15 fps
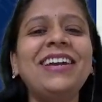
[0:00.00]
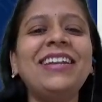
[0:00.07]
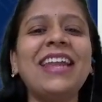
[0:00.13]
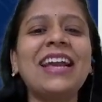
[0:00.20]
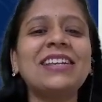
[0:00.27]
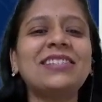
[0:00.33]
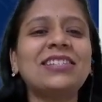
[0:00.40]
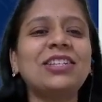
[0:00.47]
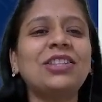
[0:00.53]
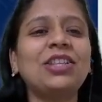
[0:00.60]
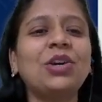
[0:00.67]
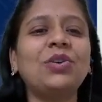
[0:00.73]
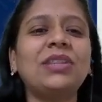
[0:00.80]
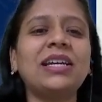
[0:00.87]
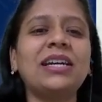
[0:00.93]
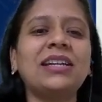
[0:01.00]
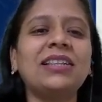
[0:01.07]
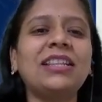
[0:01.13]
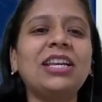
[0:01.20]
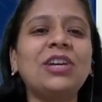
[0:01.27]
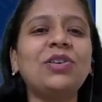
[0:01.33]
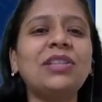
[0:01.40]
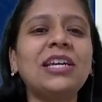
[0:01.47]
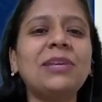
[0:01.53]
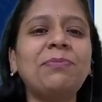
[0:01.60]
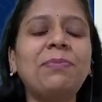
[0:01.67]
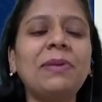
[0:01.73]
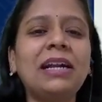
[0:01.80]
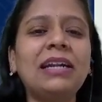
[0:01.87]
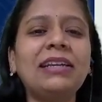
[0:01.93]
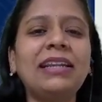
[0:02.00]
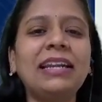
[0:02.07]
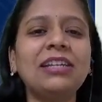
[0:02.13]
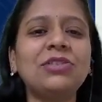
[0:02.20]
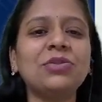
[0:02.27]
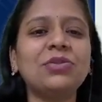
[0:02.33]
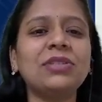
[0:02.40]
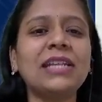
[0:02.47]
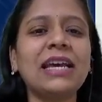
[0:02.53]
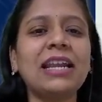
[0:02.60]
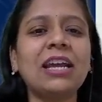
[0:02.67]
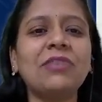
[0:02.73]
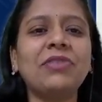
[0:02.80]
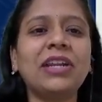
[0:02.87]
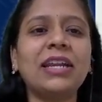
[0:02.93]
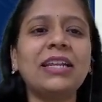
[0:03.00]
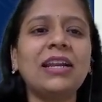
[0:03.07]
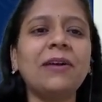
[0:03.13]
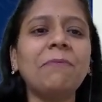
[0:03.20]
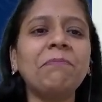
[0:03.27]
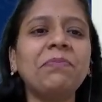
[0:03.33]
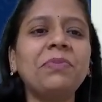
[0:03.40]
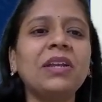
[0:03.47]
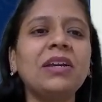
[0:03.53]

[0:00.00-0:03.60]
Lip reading: Next, deodar. Deodar tree choose are ever, right?